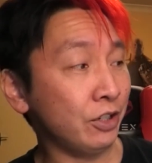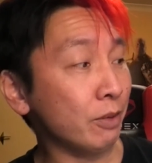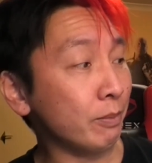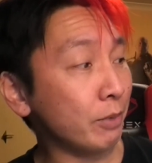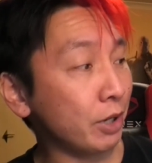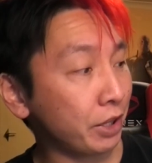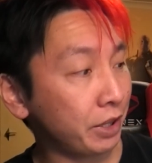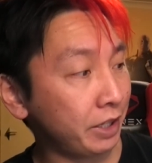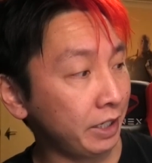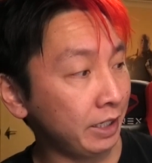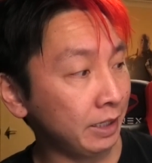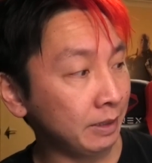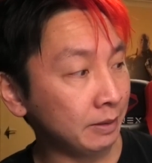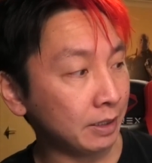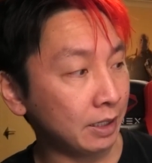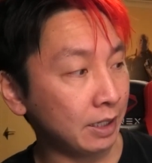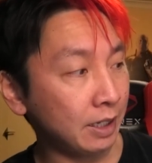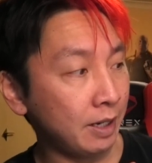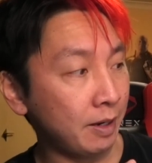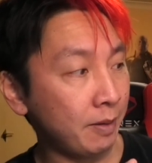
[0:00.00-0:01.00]
not my thing,
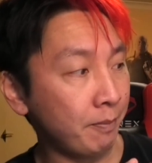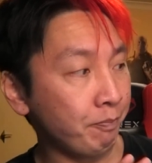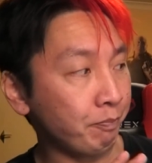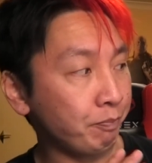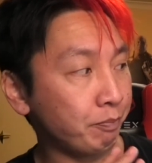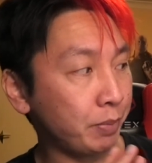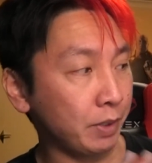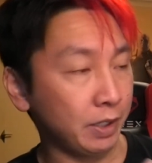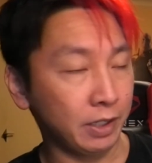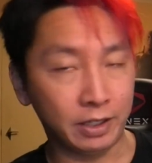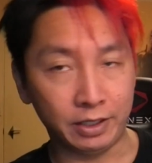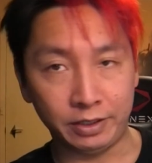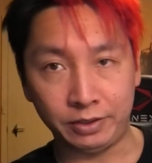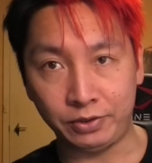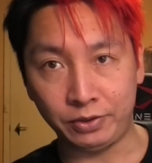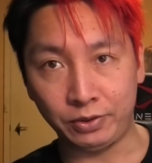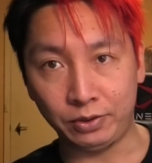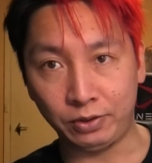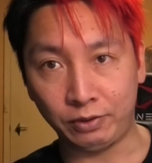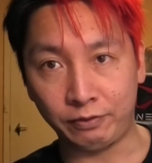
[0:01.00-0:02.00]
um, but I
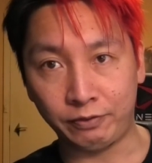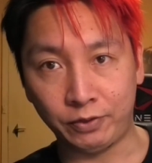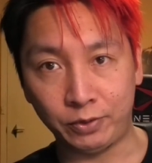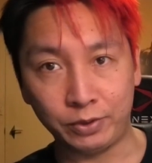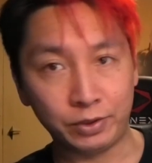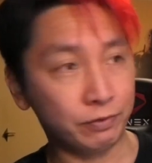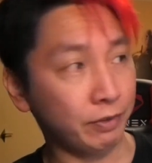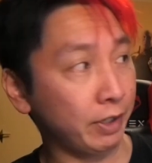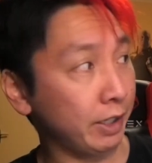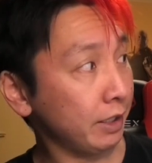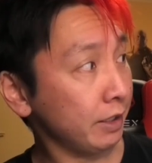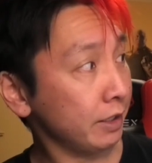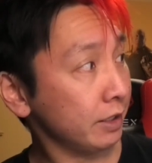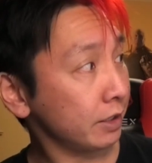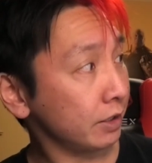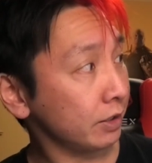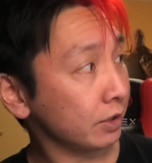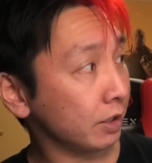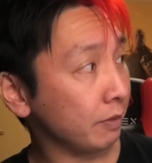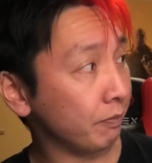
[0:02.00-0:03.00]
do look forward to reading this
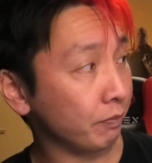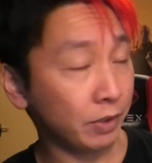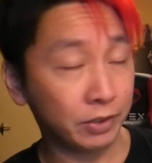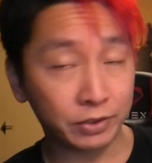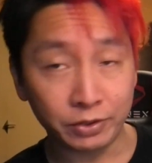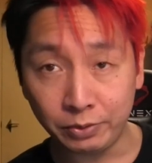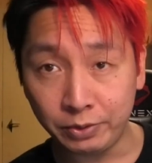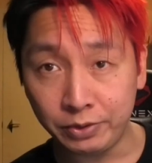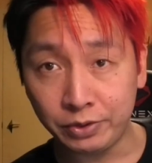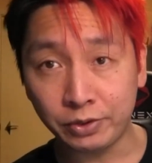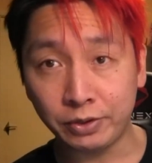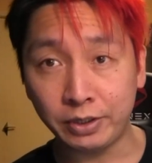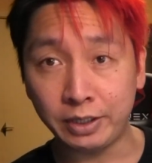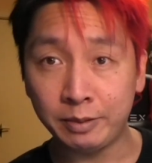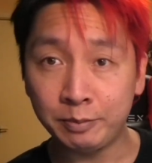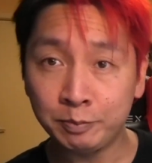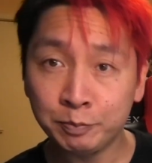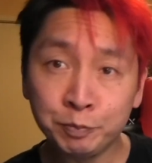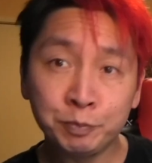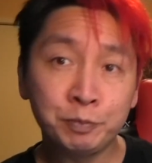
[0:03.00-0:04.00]
because um, I do enjoy
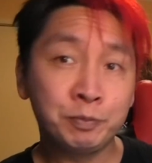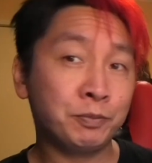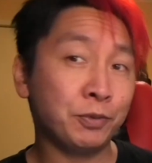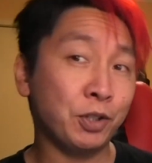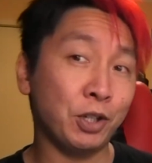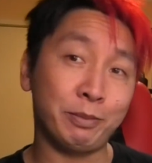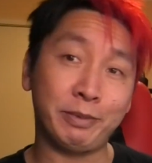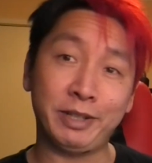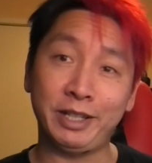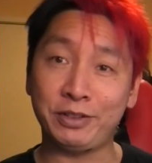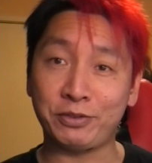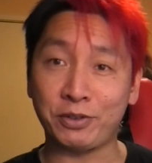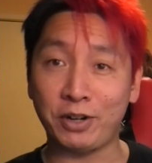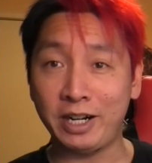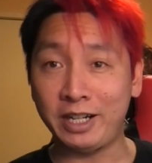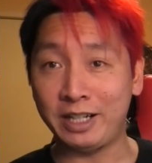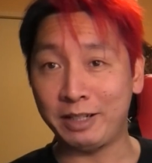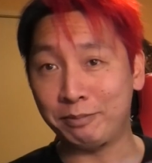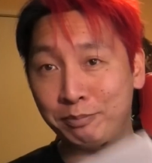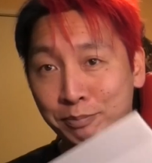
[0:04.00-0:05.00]
Tom King's
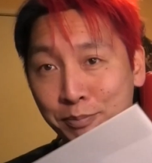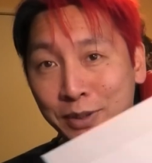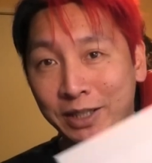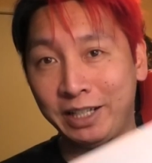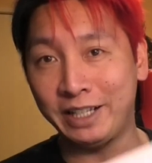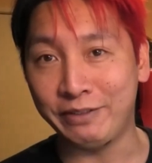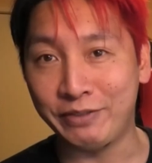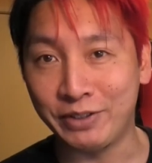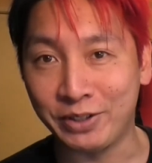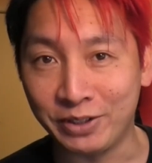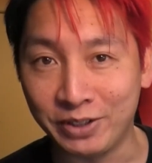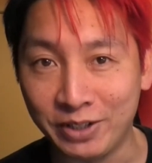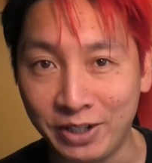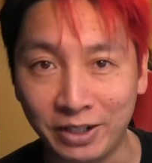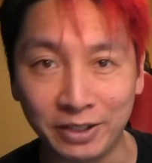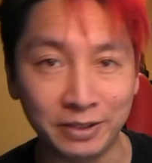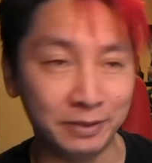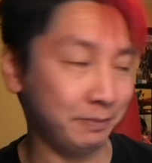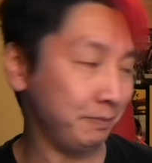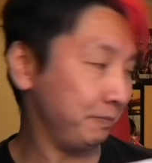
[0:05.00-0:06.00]
writing, believe it or
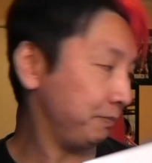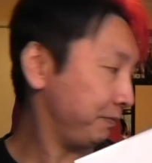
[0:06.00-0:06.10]
not.